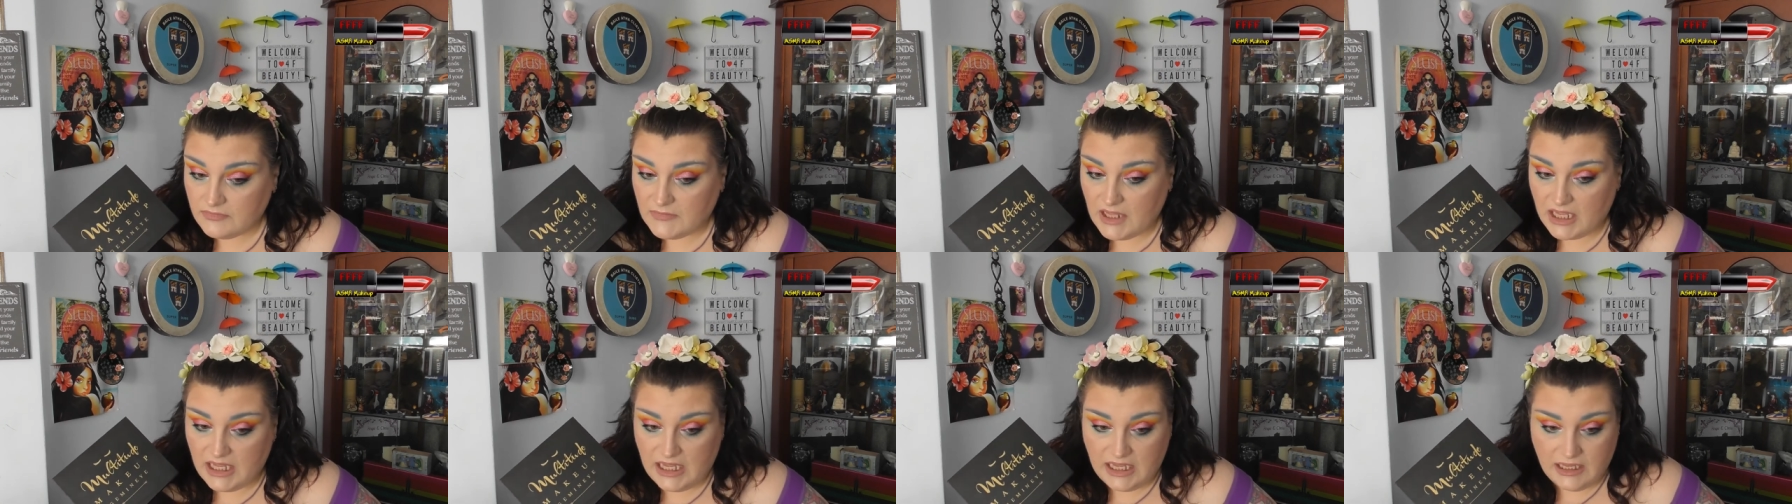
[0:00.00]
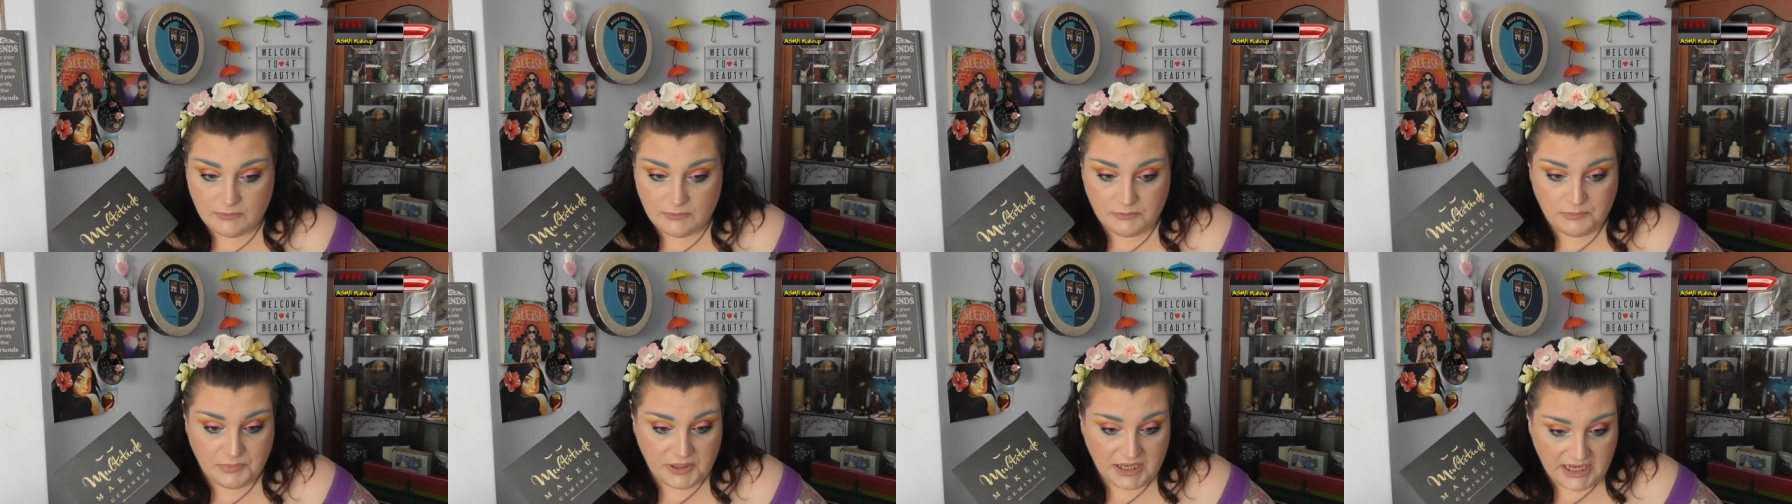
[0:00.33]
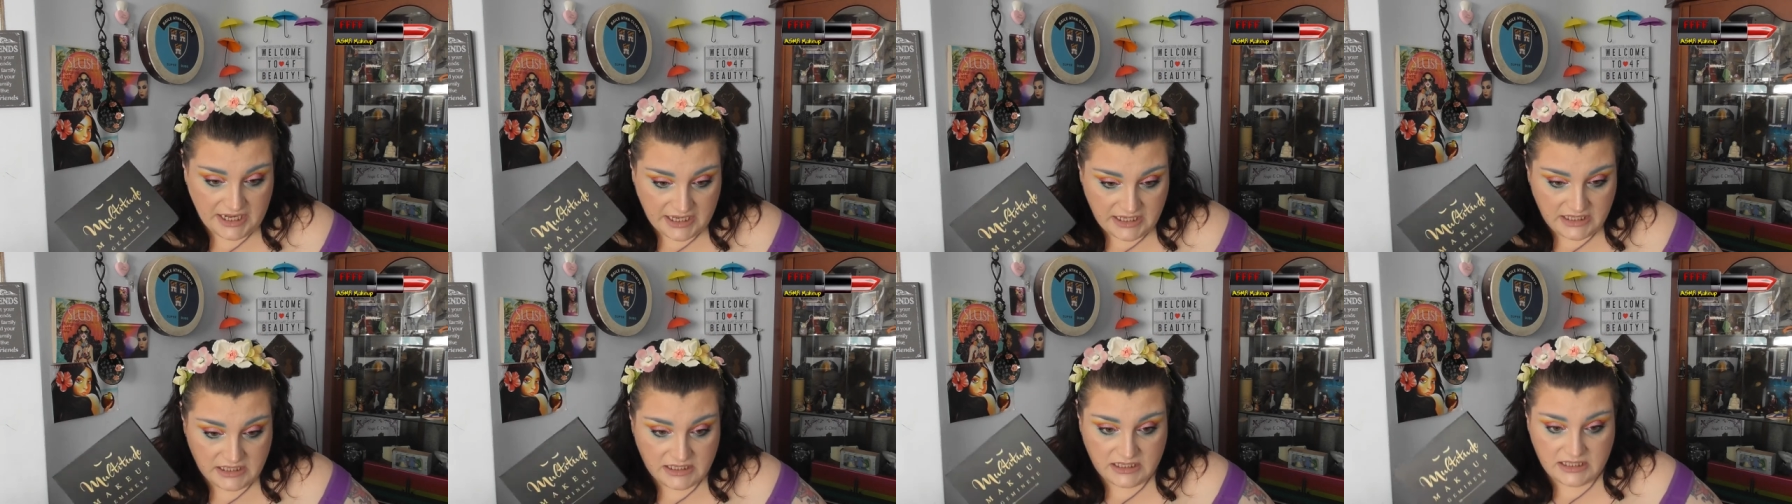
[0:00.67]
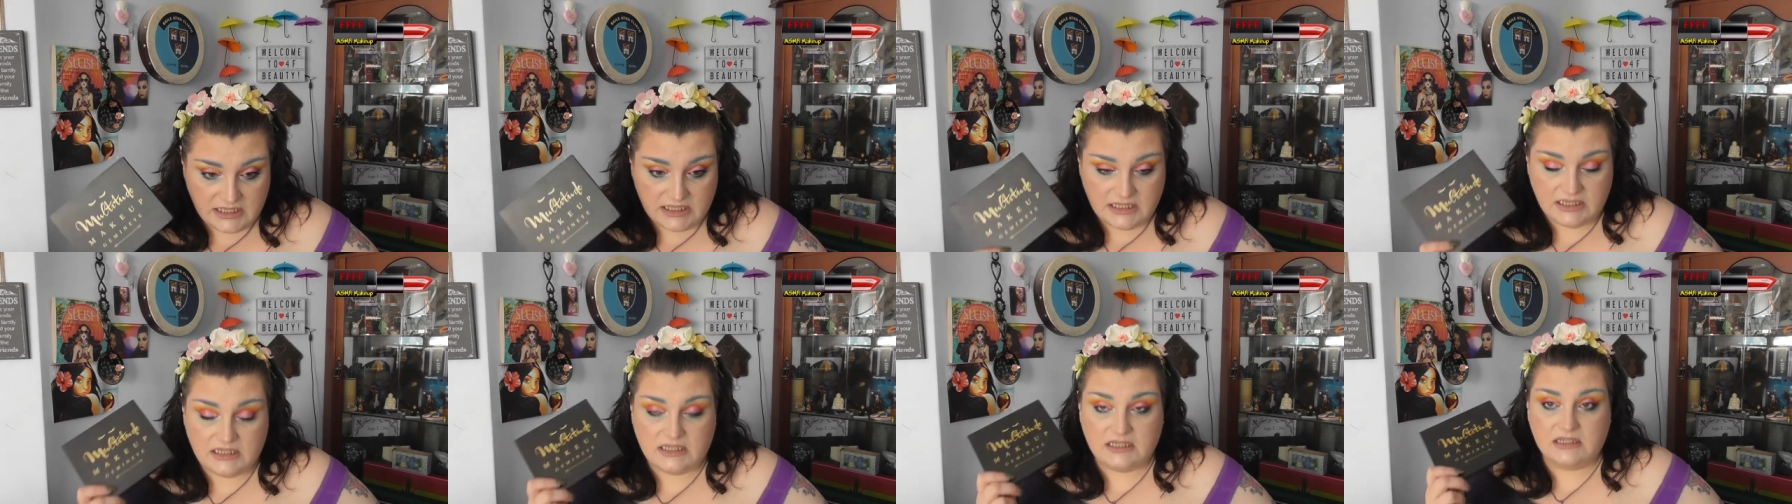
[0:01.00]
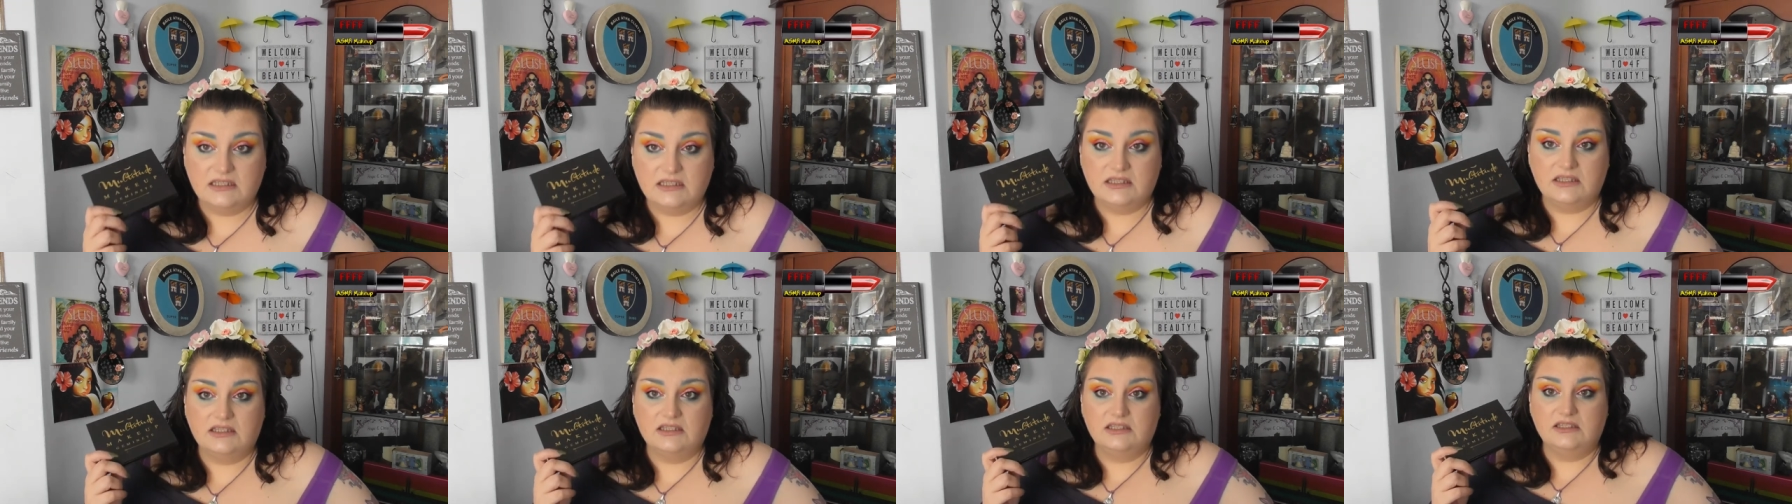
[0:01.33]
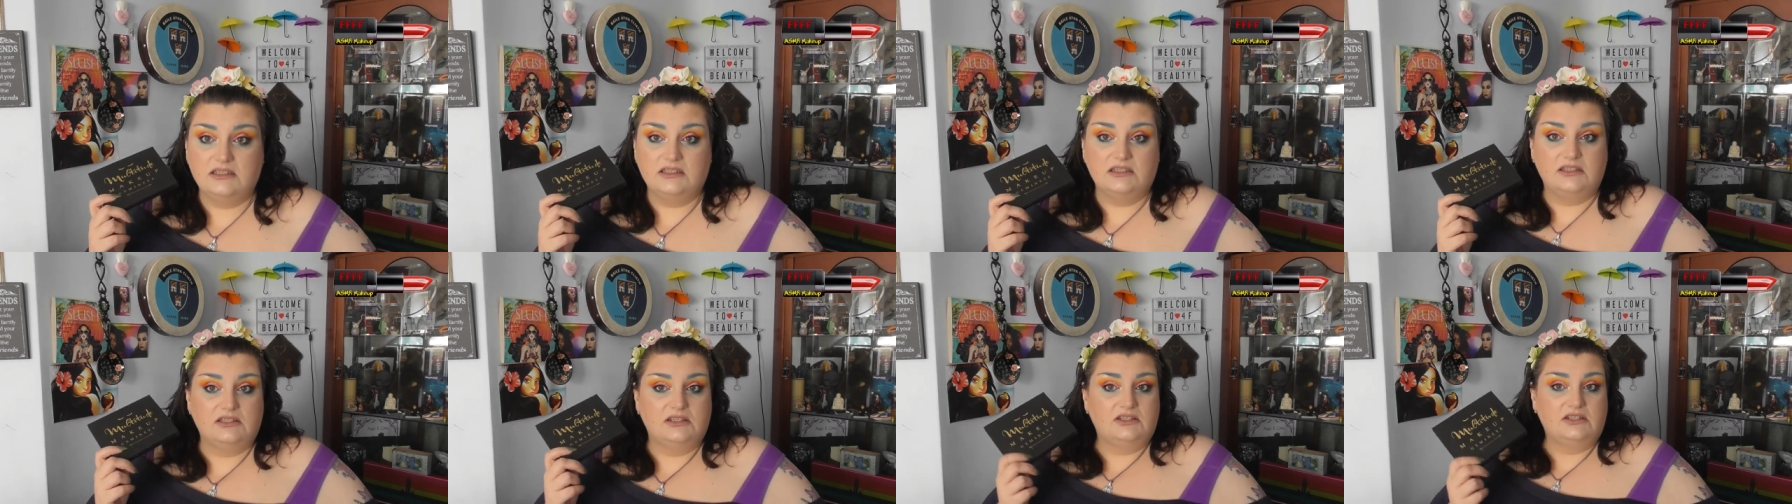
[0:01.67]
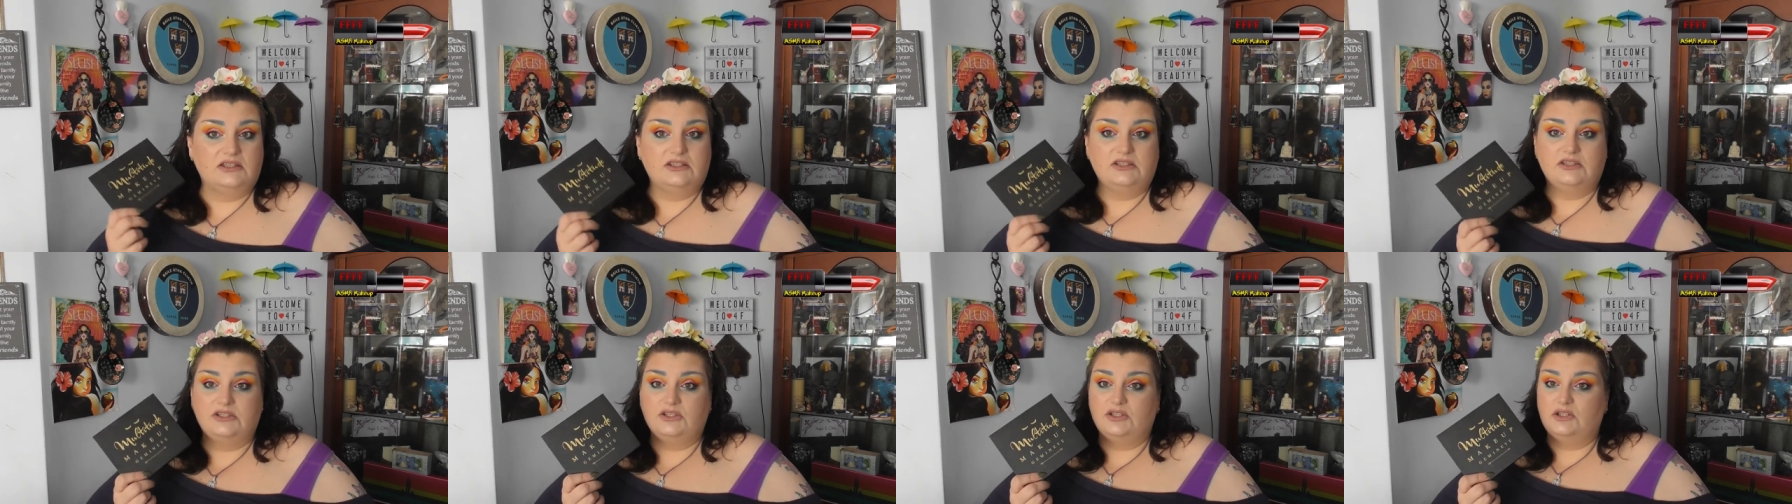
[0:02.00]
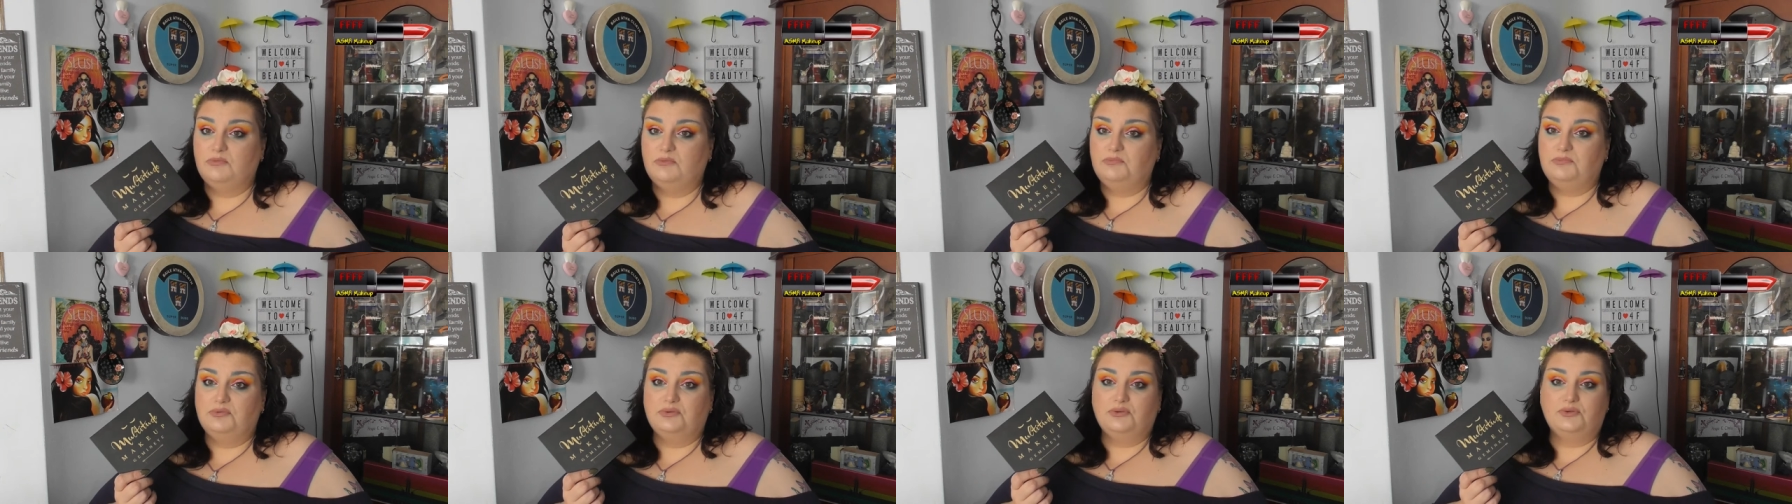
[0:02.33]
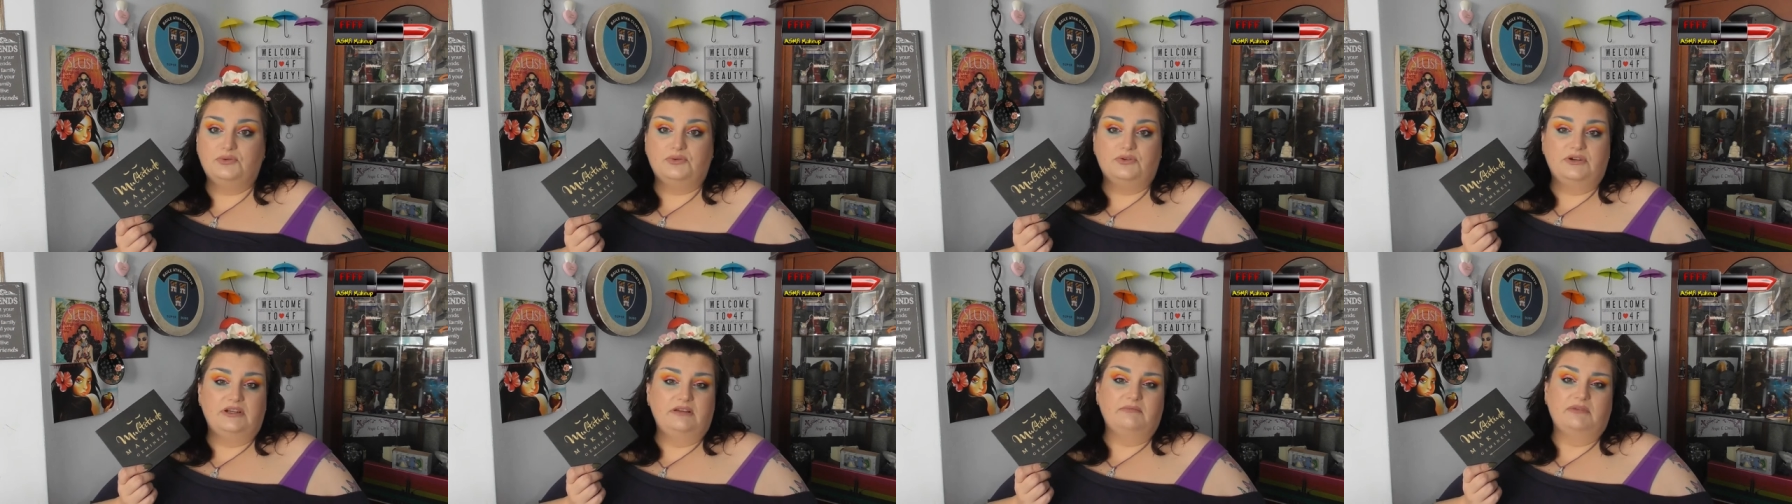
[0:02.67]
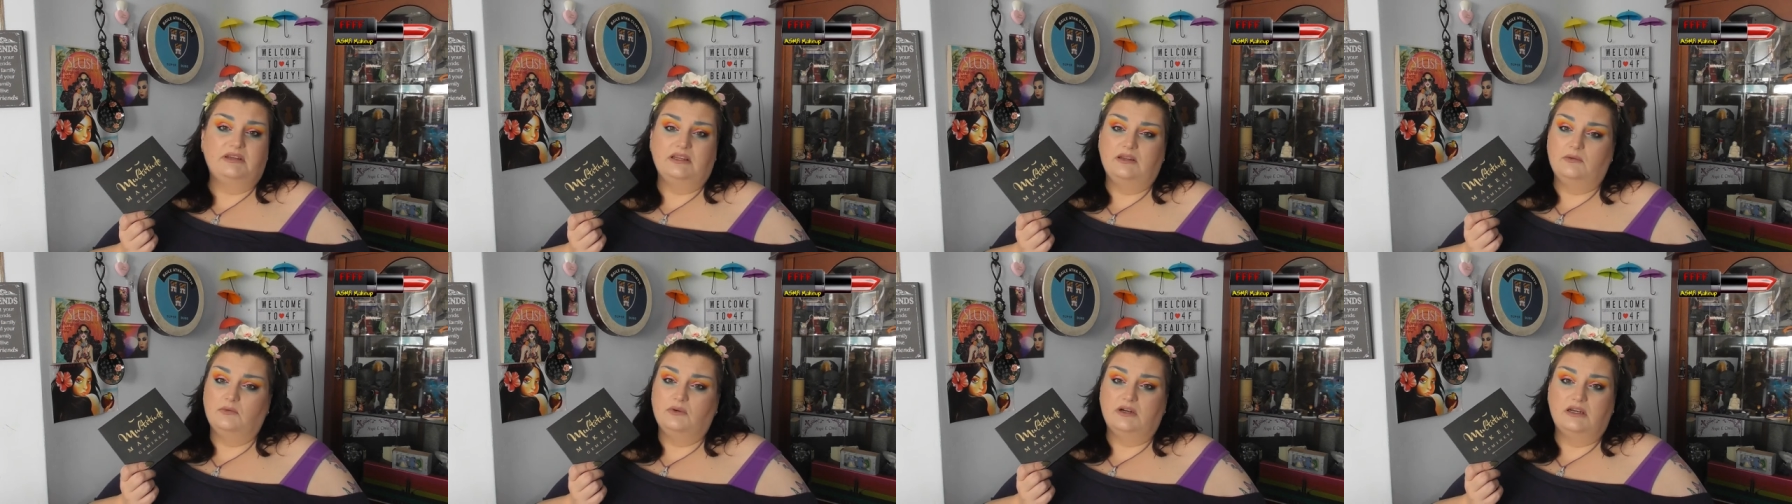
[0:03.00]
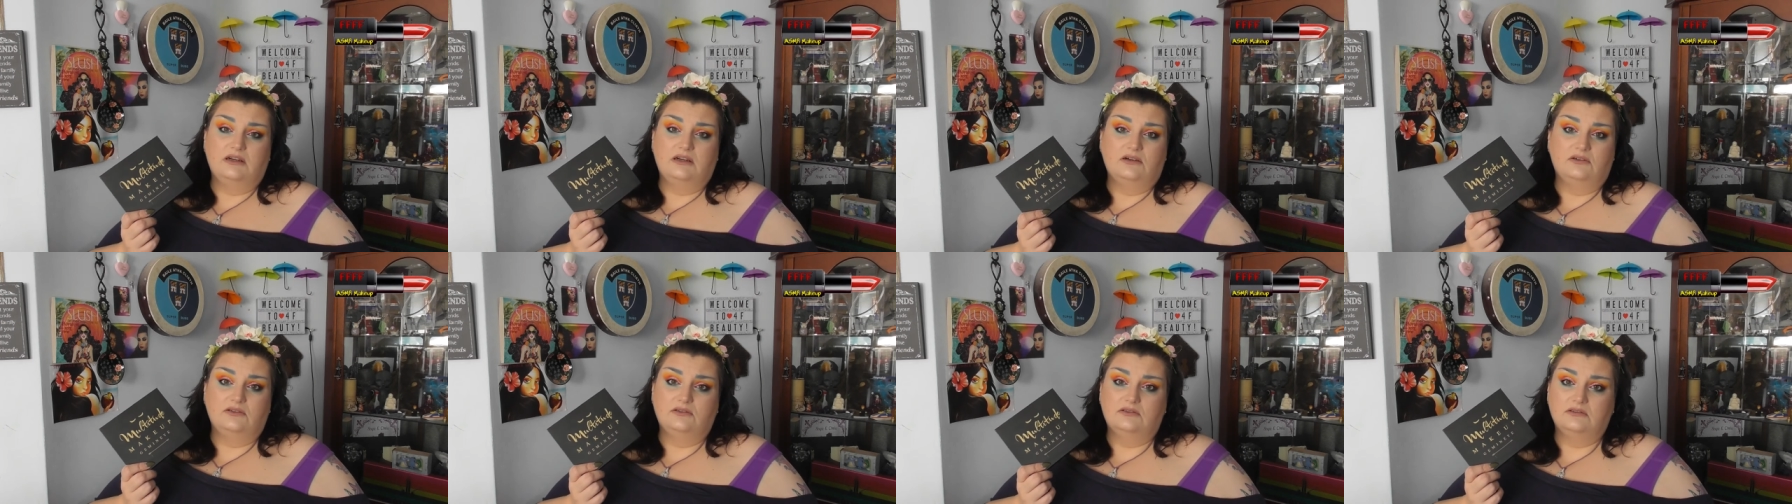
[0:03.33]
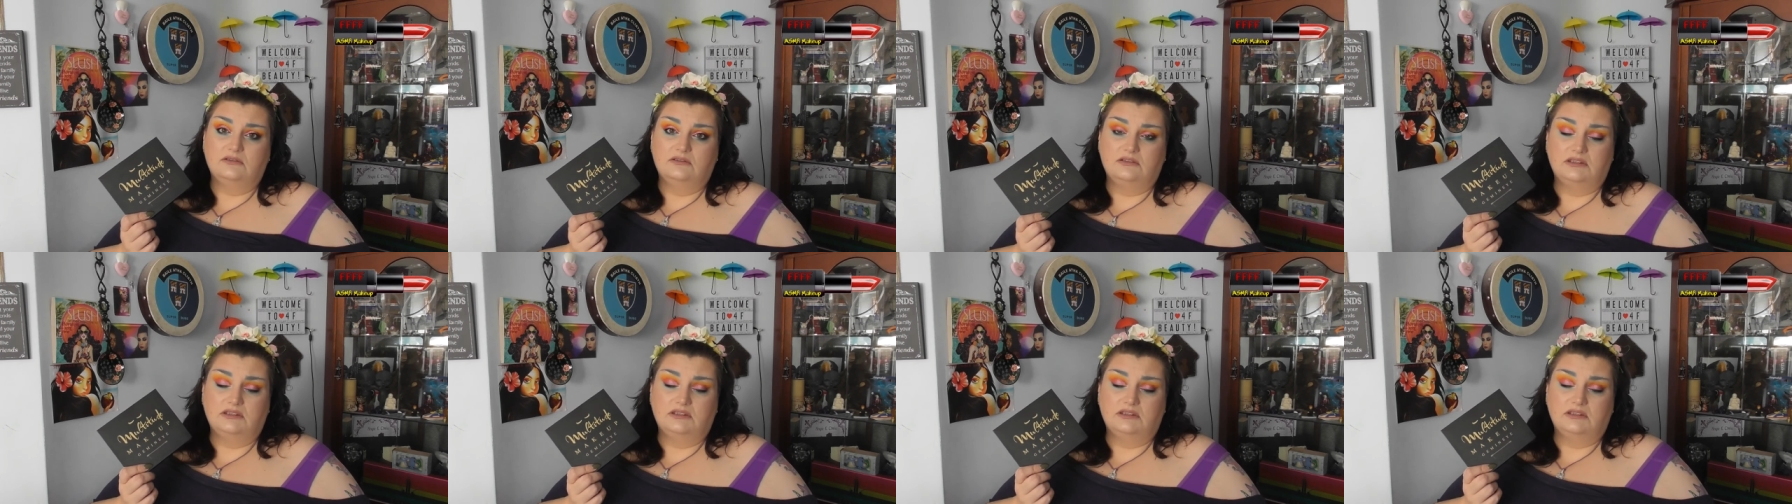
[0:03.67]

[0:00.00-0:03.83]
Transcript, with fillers: It blended supremely well.